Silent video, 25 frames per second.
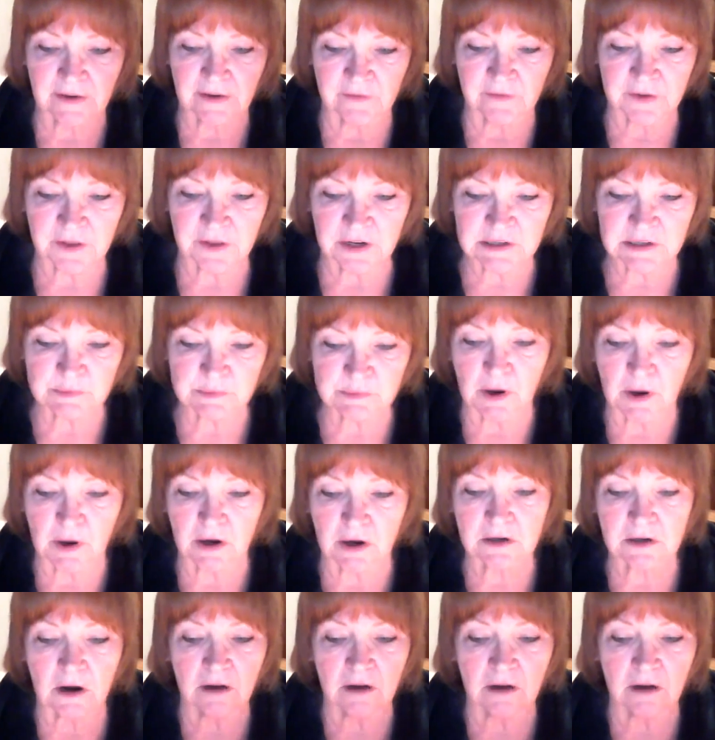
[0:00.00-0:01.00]
Everything's
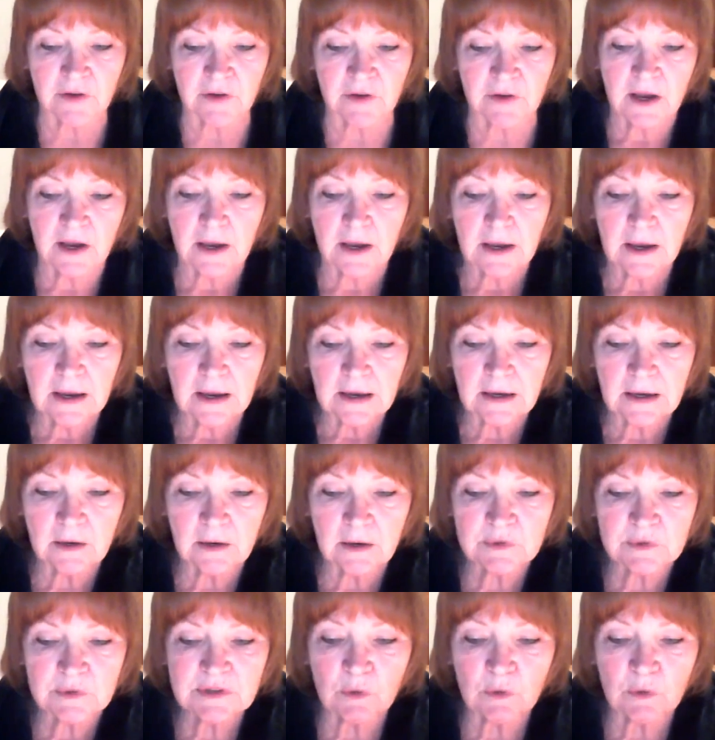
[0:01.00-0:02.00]
blocked off. It
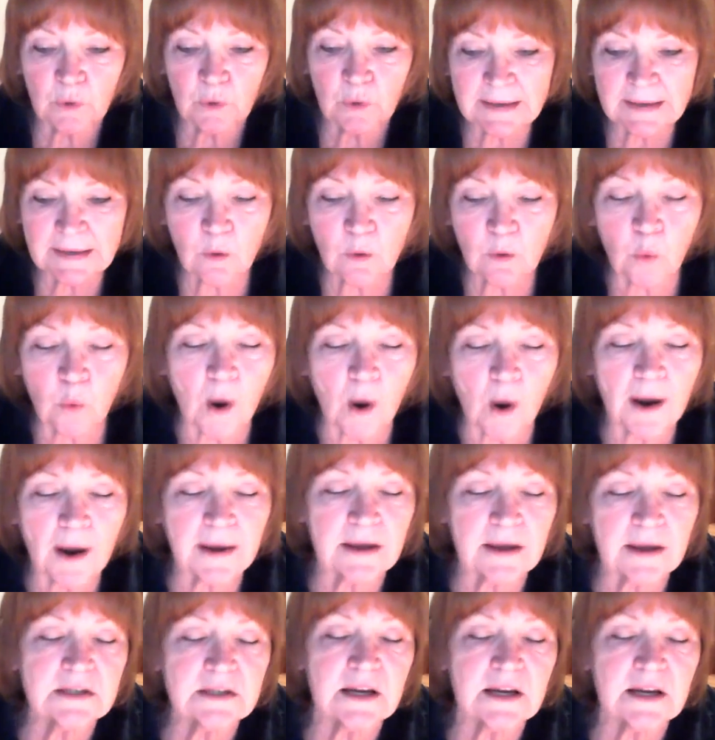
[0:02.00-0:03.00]
was a really
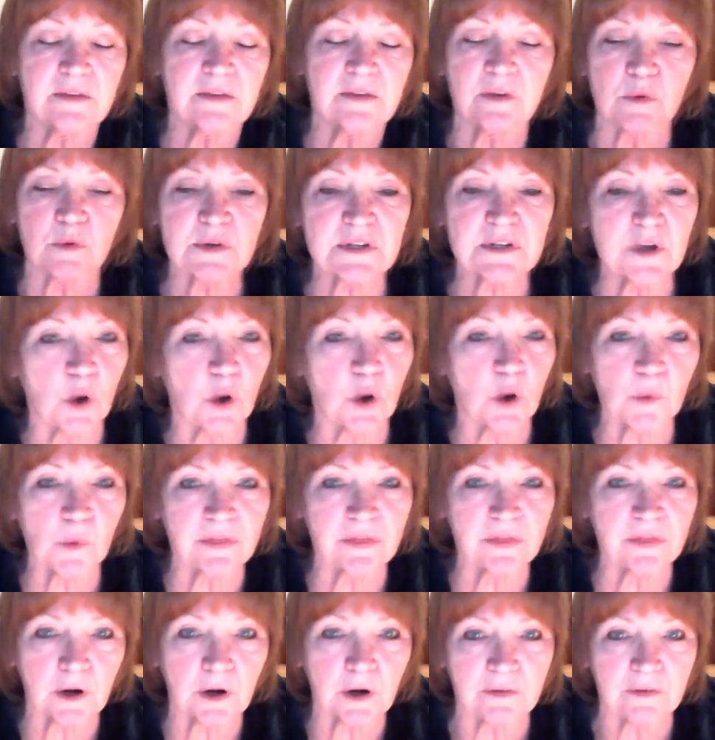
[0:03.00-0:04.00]
quiet day. There was no
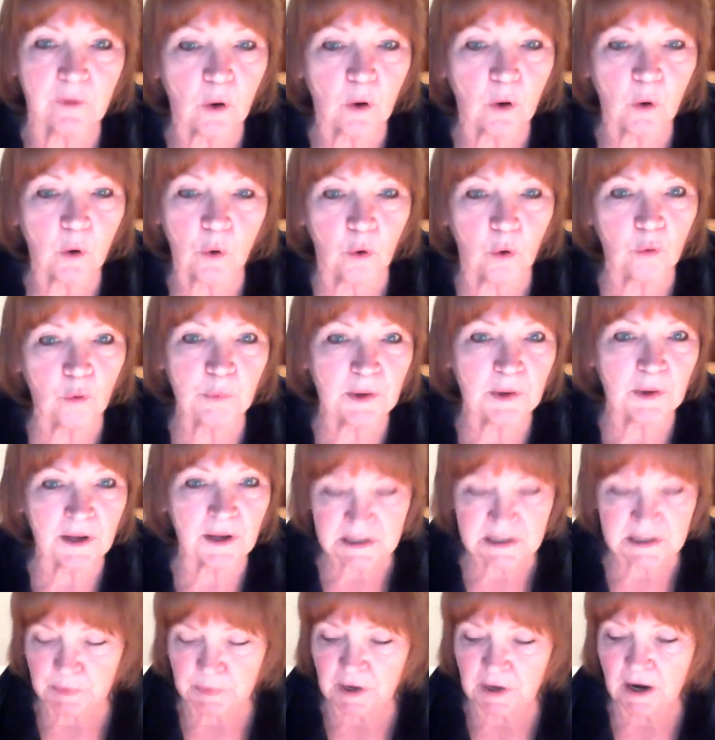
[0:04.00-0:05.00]
one there in the whole
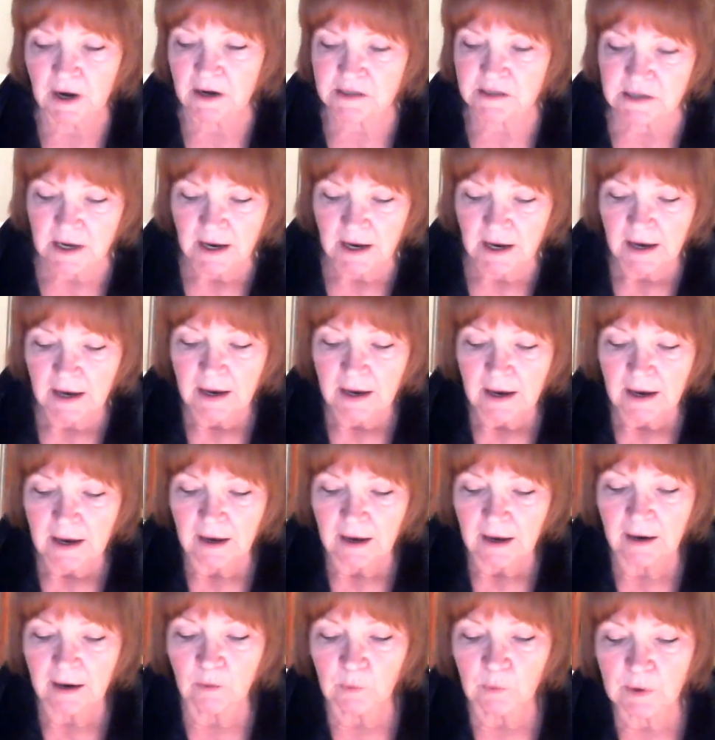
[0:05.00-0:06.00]
place but us.
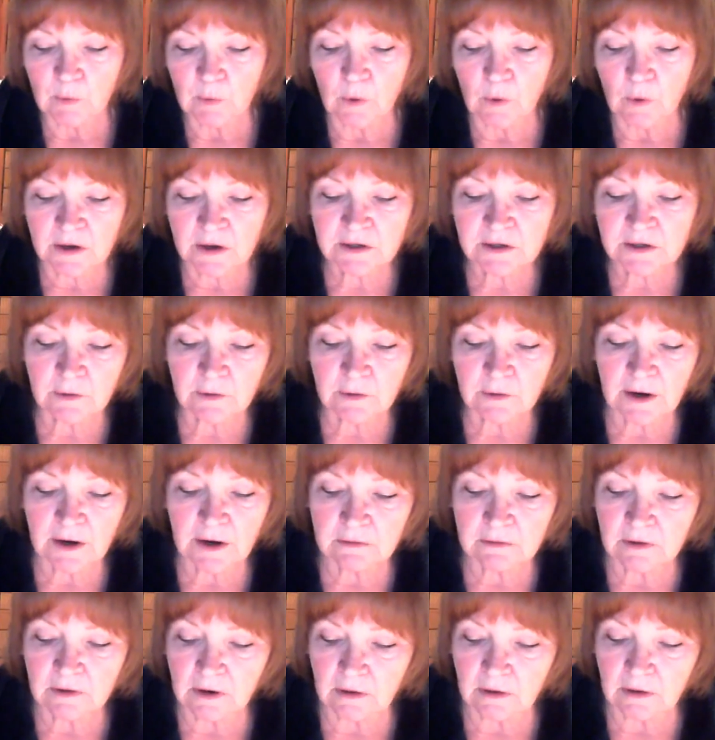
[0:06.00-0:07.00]
And we walked
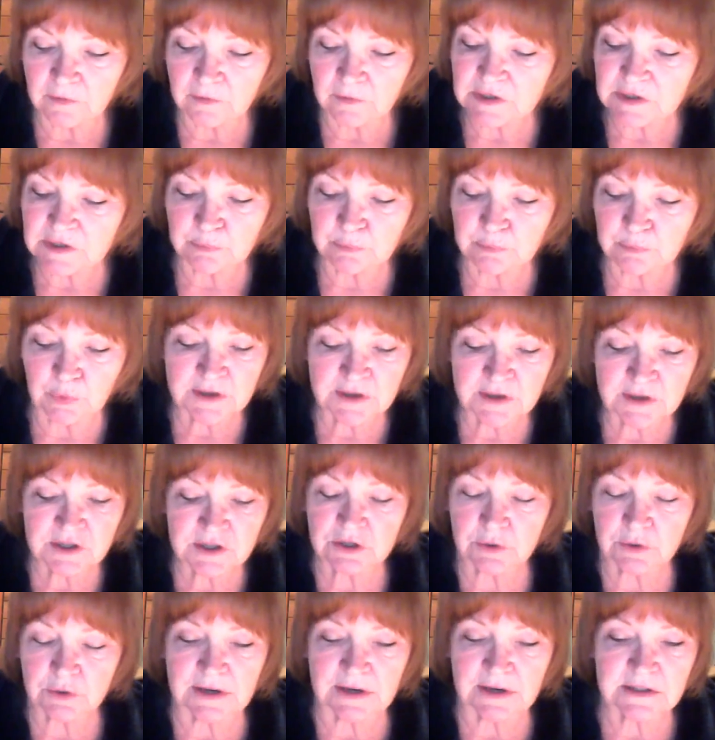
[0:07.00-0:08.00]
around on these brick
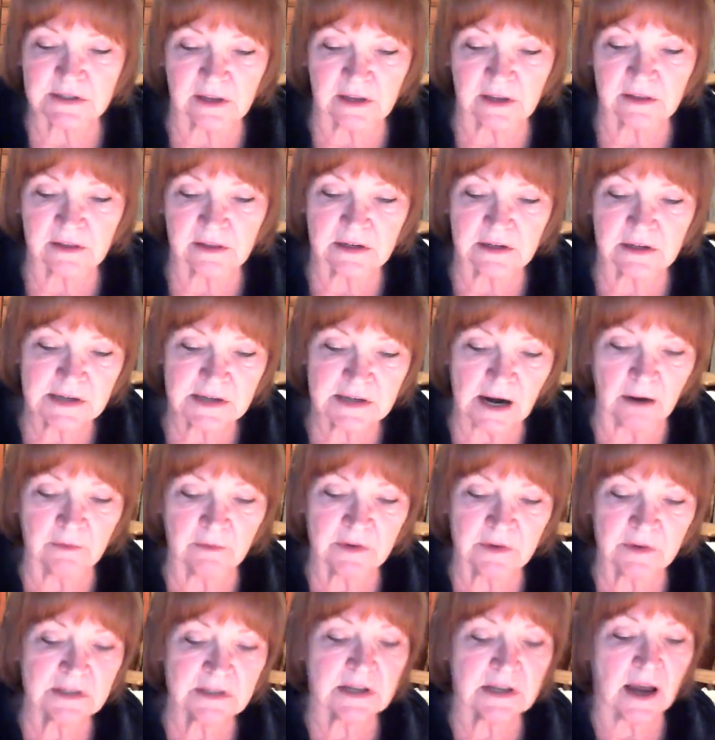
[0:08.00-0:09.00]
streets and then down
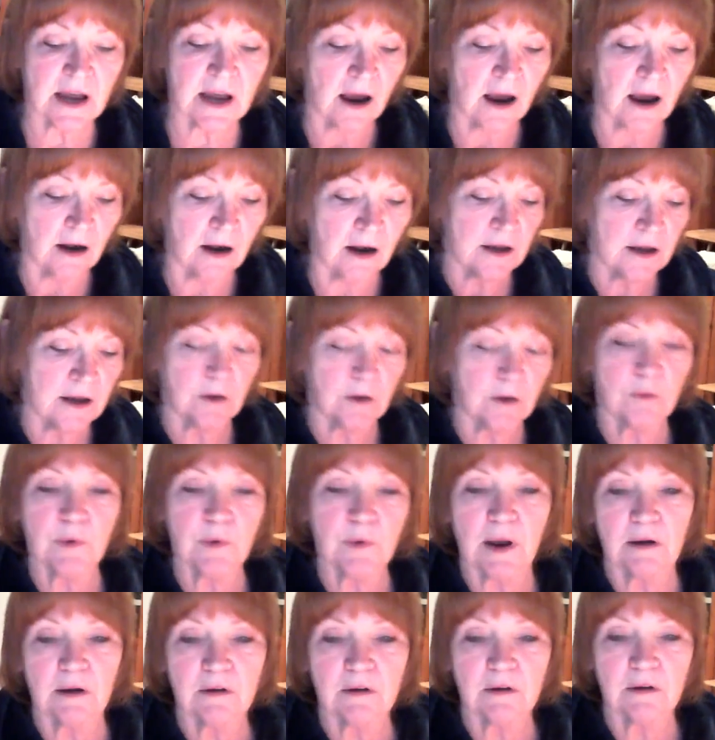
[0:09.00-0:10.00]
this alley and
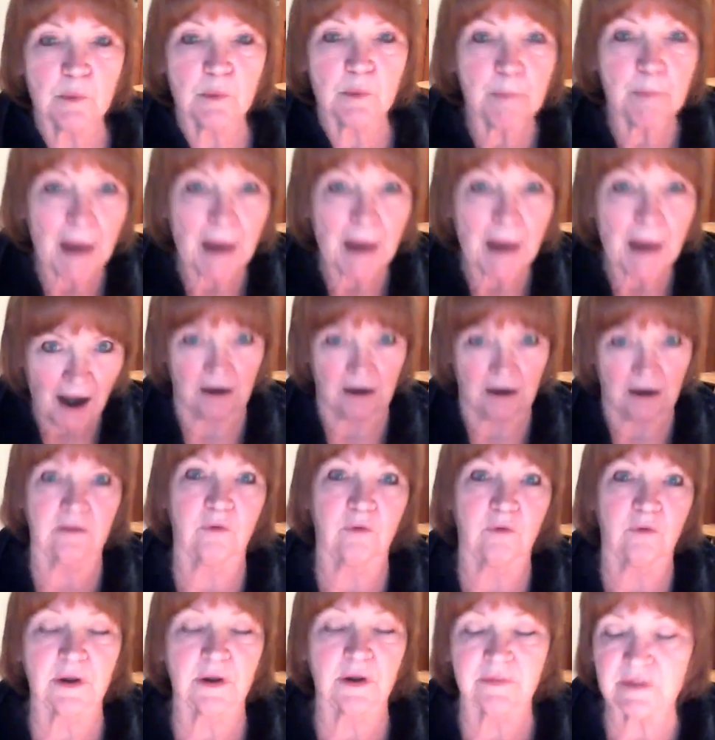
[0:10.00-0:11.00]
around to the back of
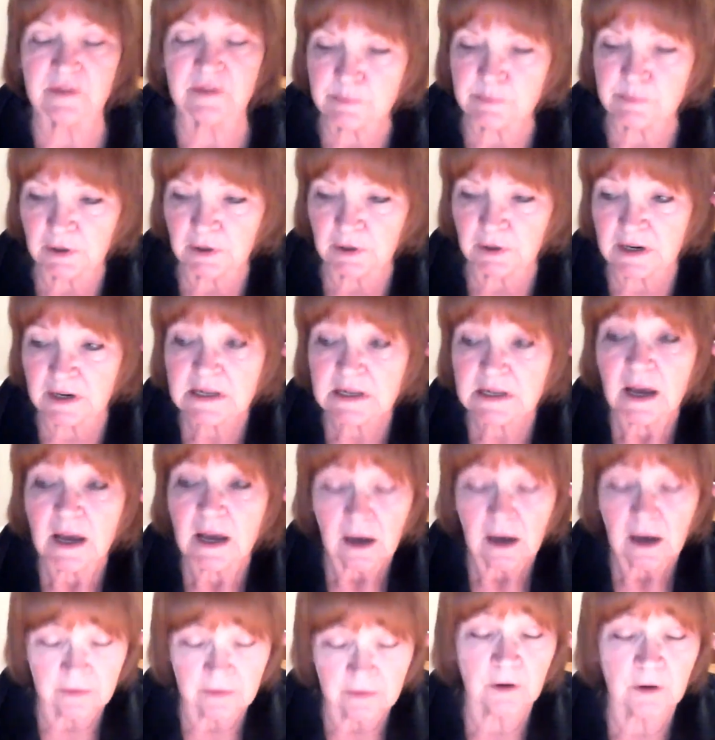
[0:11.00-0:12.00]
one of these buildings.
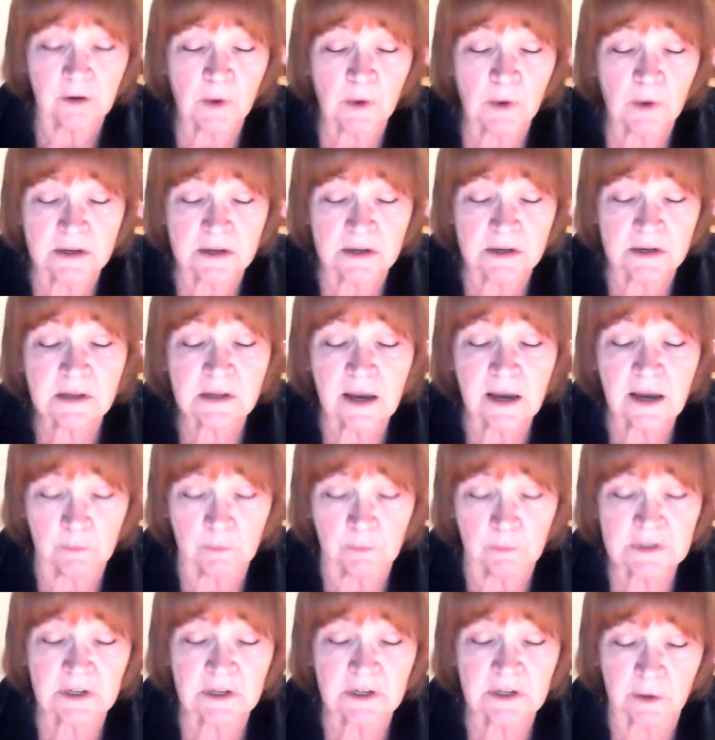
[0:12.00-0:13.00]
And it was
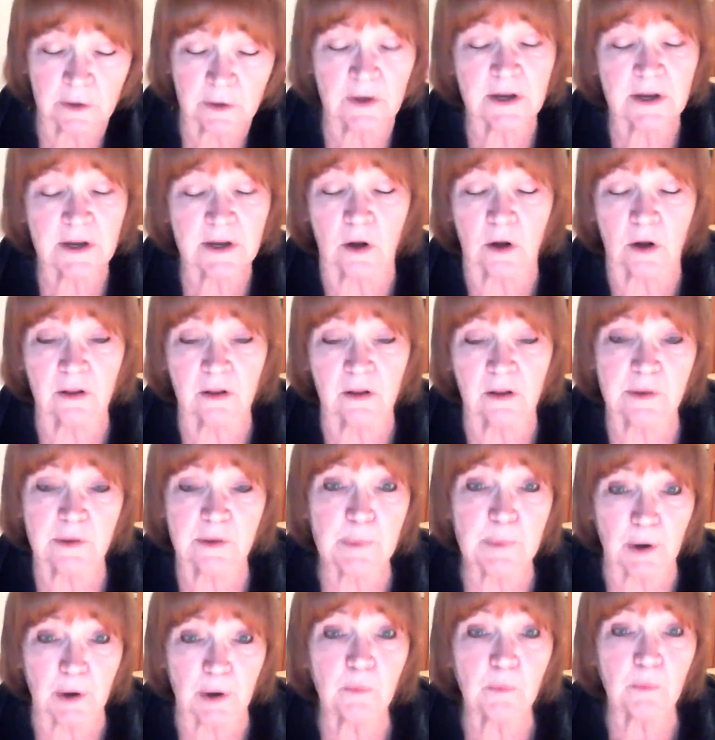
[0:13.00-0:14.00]
literally called the
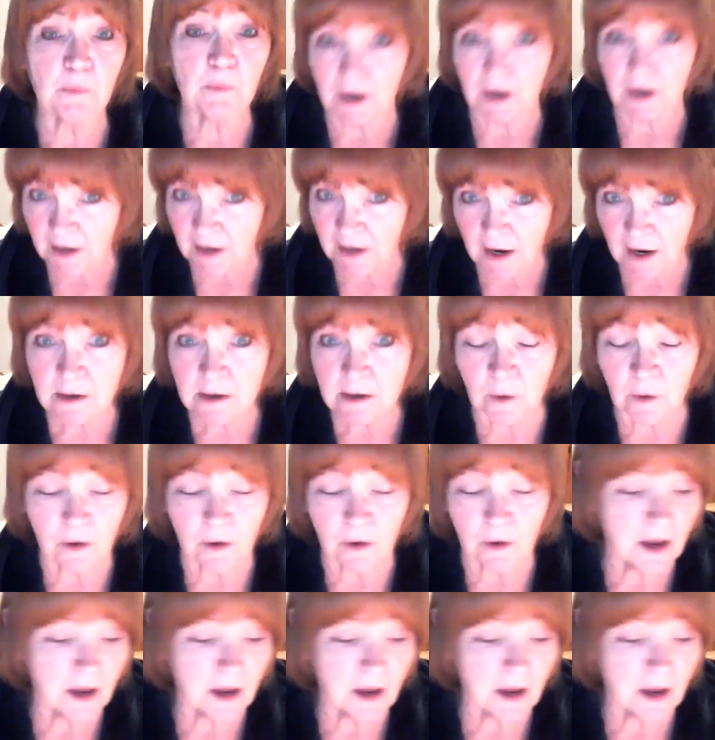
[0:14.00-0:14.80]
Bell Book and Candle.